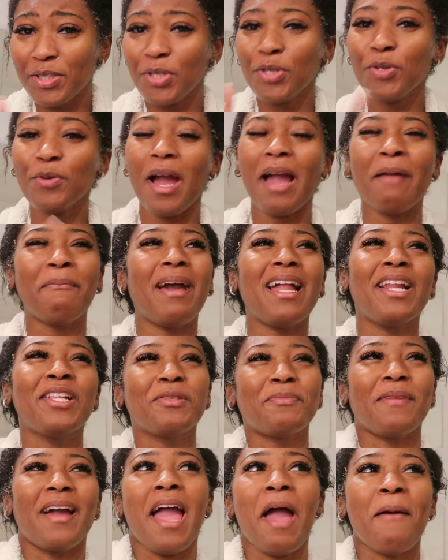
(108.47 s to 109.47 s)
Two, I
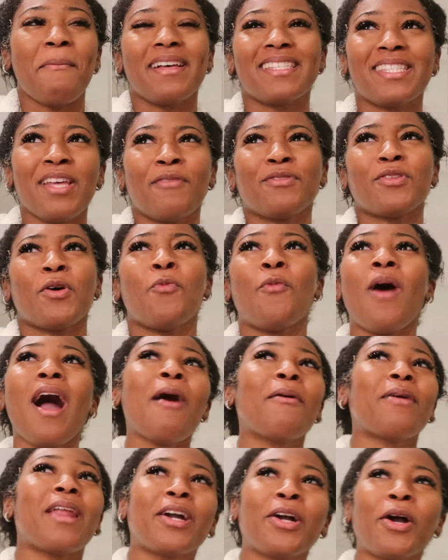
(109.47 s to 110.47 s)
barely do my hair myself, so
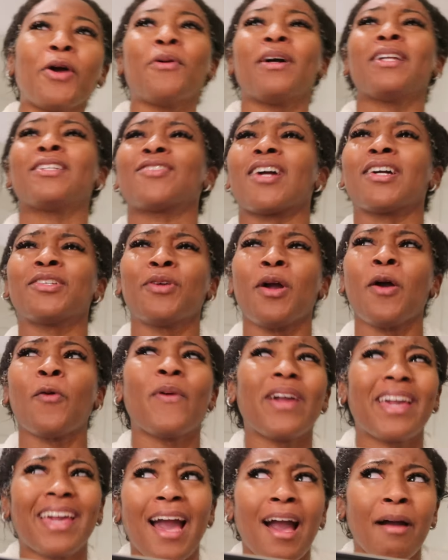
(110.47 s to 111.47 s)
why would I go and try to do a
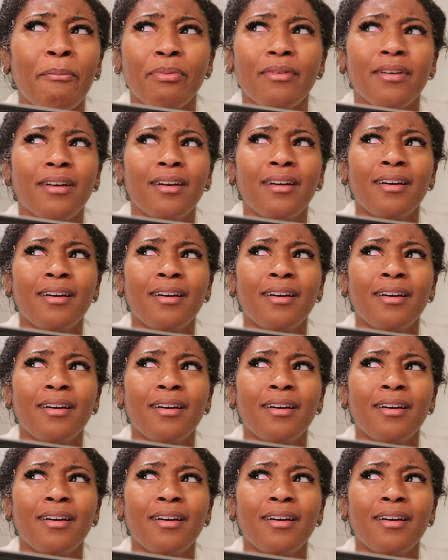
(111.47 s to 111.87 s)
wig cap?